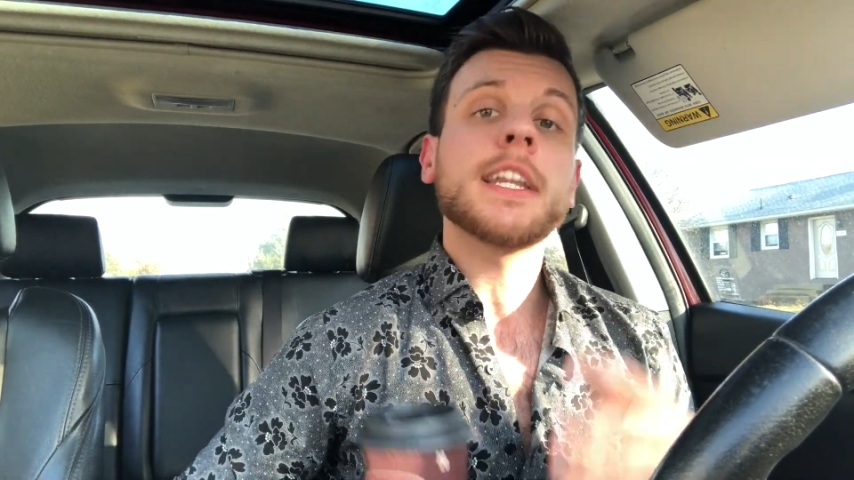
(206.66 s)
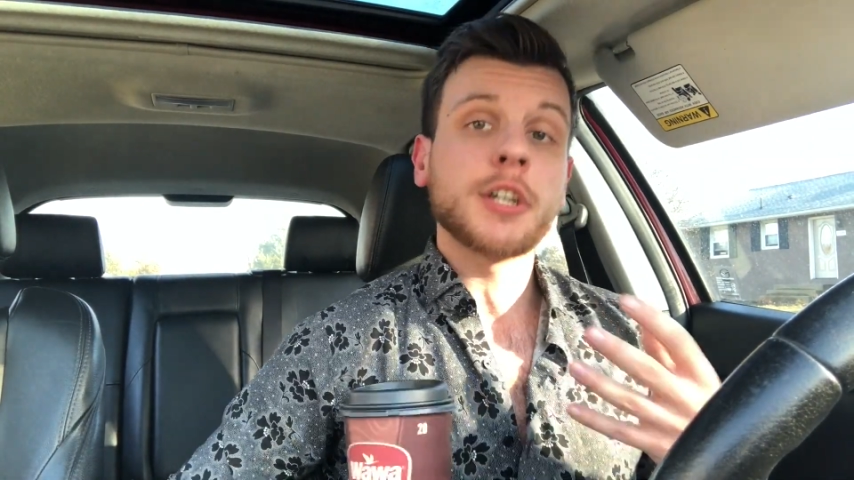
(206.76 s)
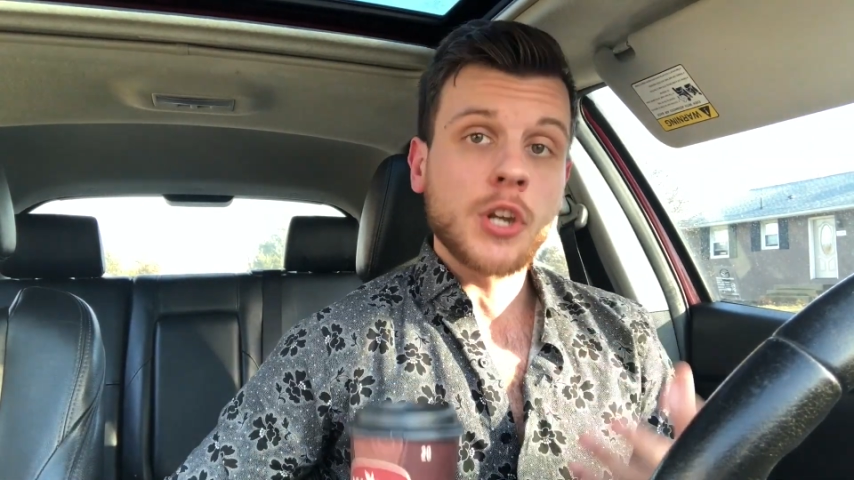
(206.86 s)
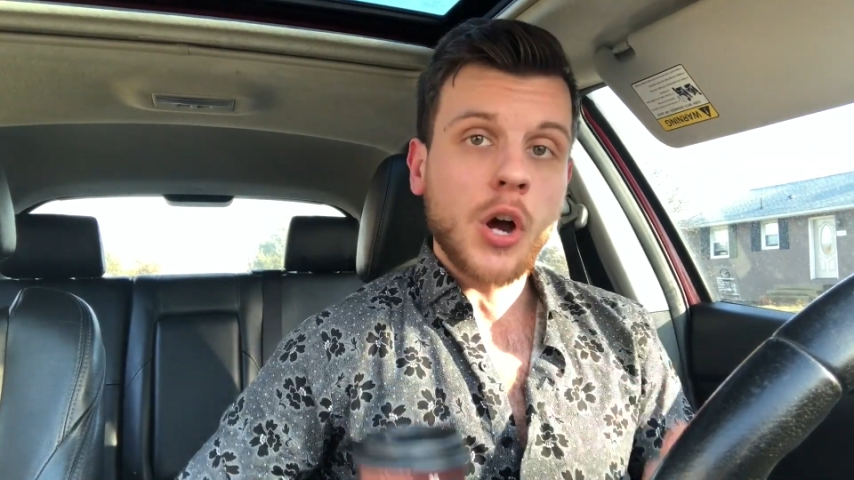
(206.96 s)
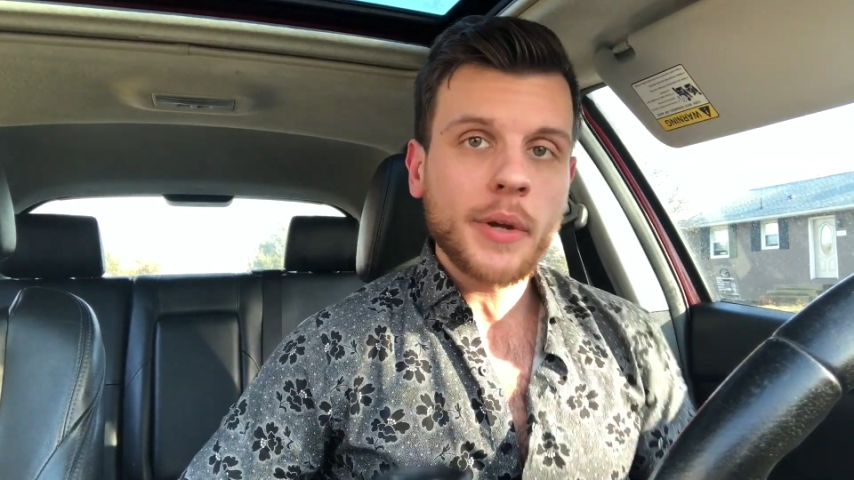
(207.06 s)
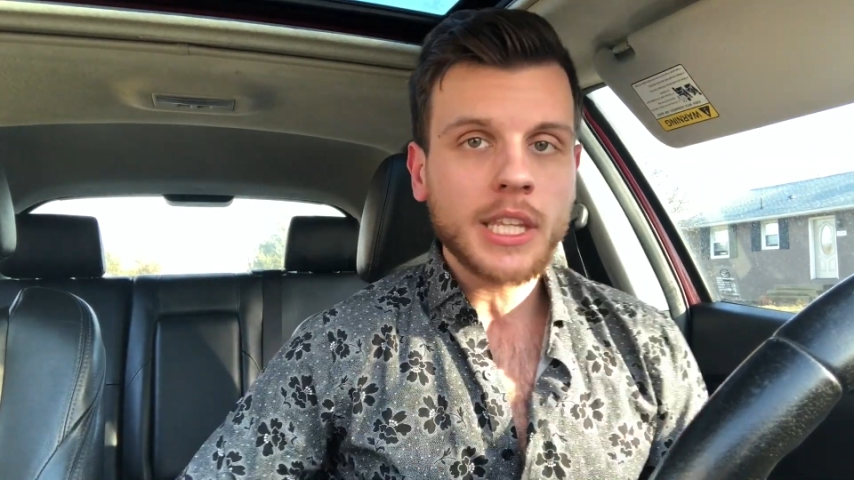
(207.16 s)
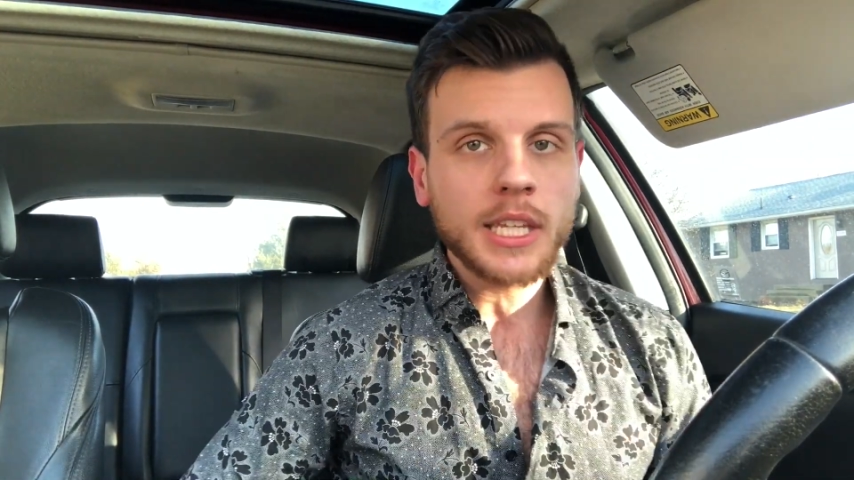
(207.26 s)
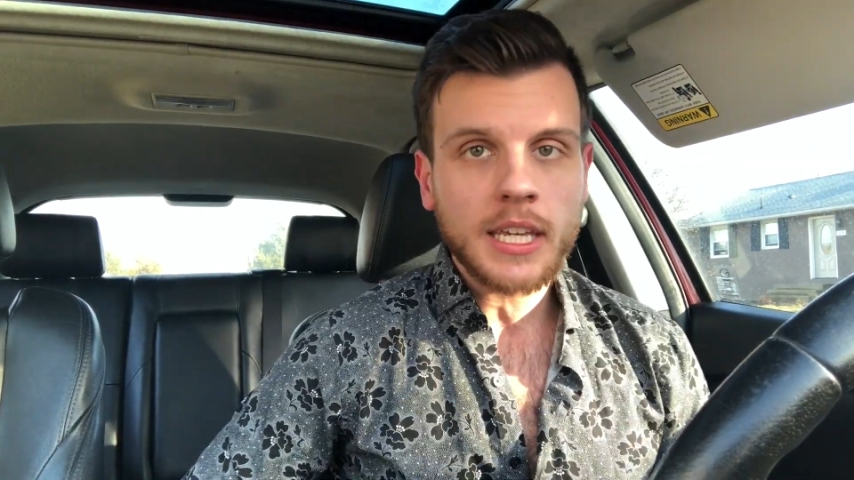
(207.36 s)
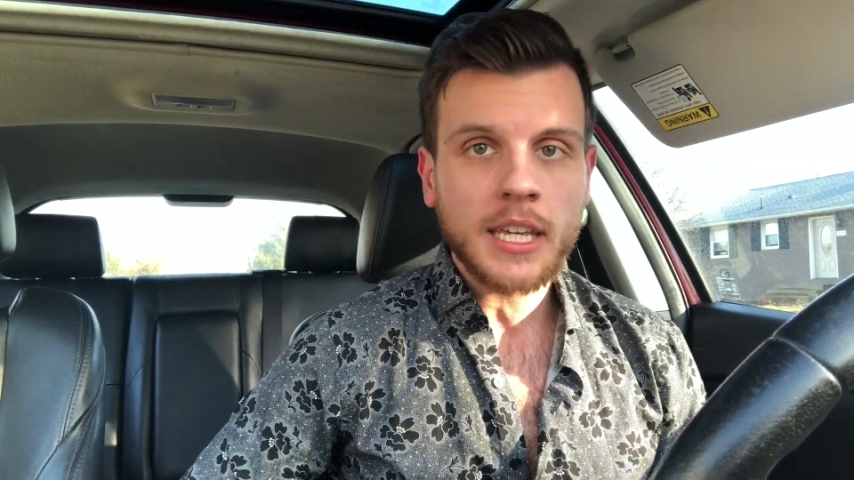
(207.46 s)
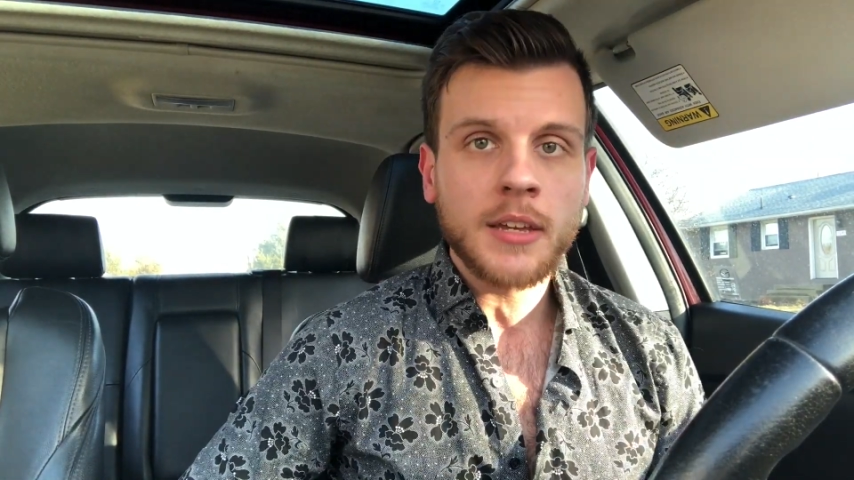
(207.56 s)
and unknowingly
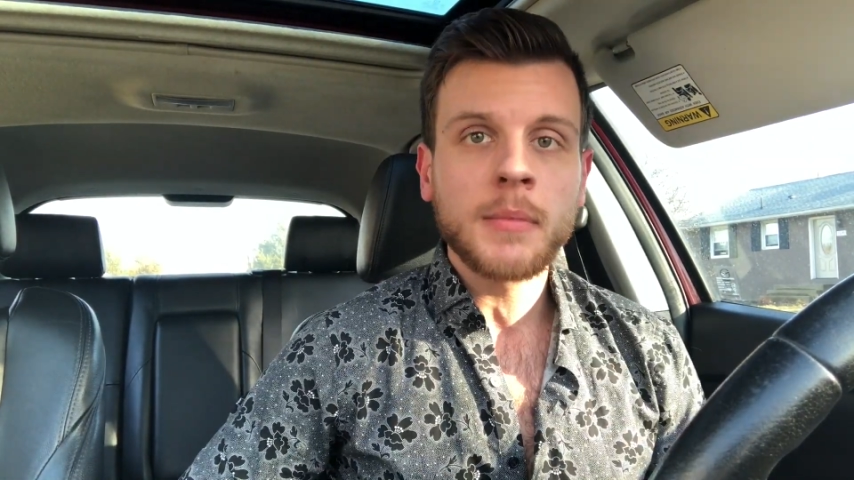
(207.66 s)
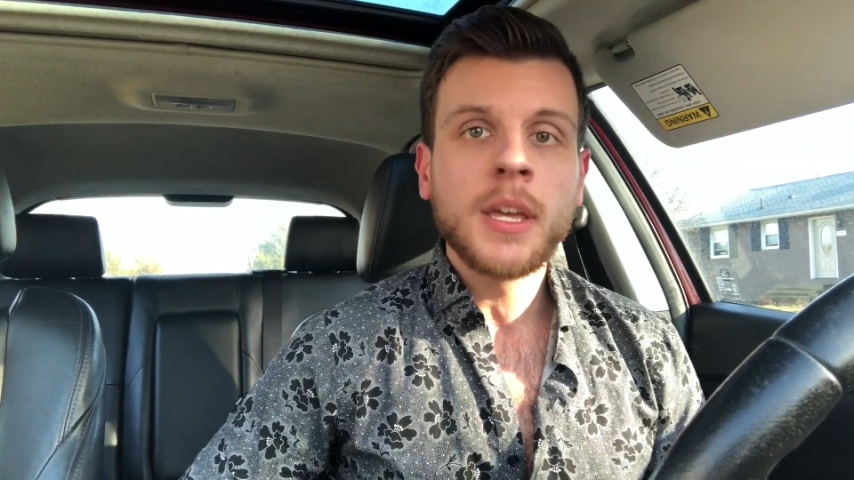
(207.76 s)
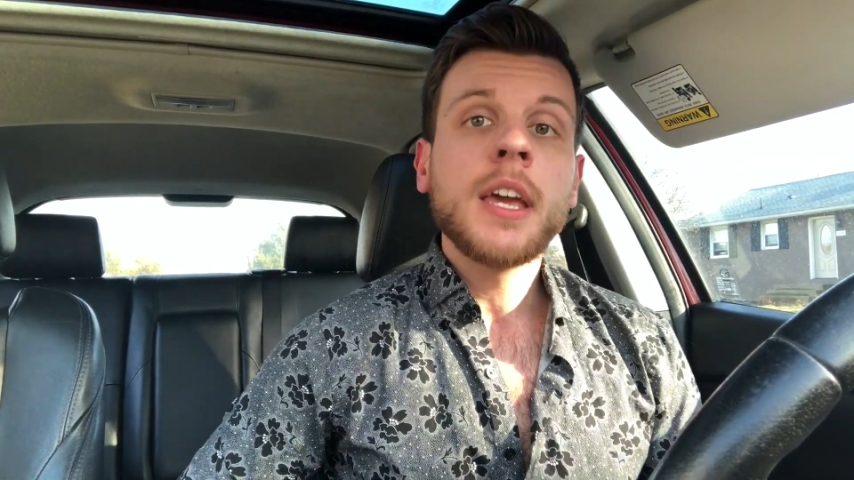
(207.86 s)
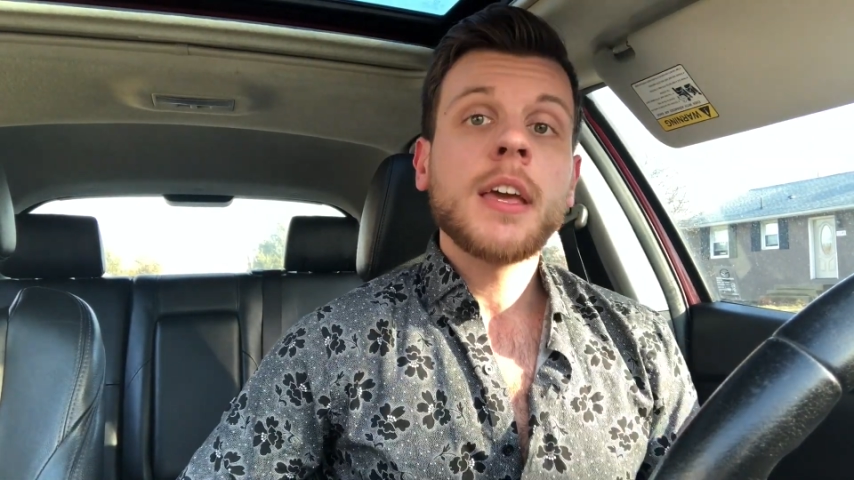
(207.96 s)
to him,